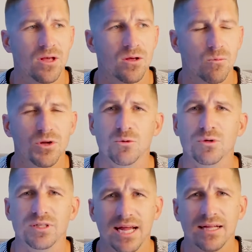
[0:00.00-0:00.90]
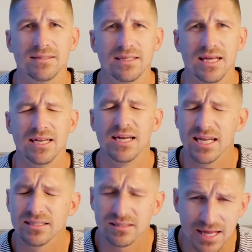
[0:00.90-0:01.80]
when you will dance again. It
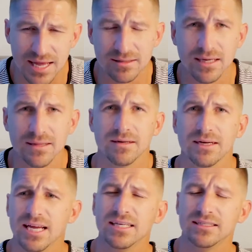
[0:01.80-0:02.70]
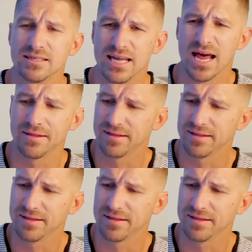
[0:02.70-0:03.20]
is Lent and there is death.